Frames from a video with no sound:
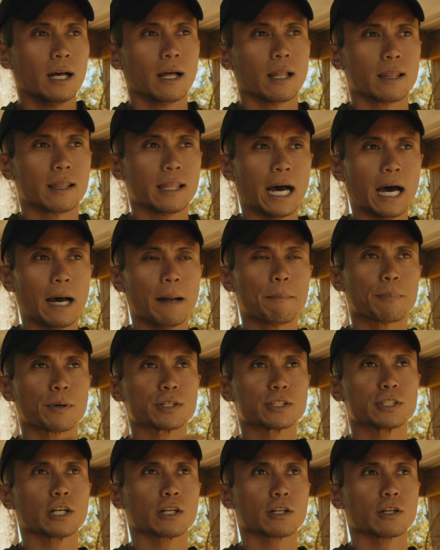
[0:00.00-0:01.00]
That
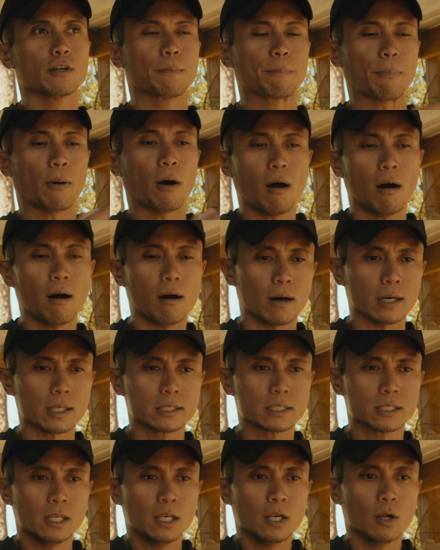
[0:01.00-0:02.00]
particular
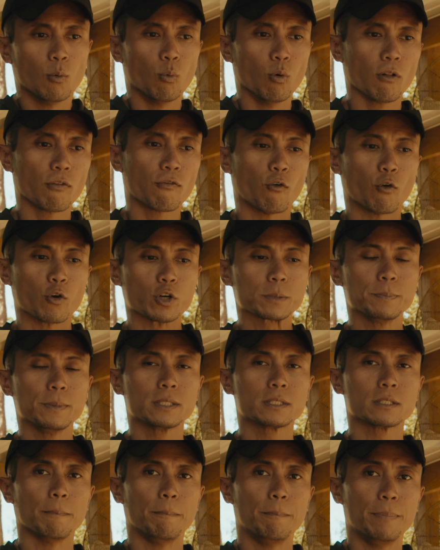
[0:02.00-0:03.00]
pause will force me
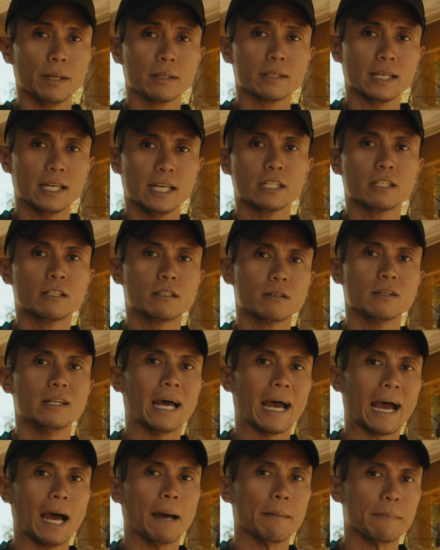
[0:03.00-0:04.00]
to build in good
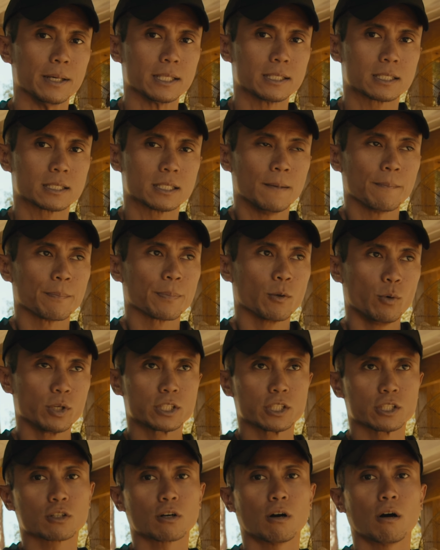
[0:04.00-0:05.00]
habits,
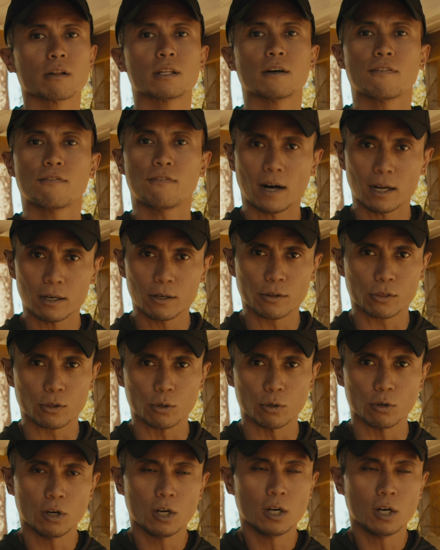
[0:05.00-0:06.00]
which is called the follow through.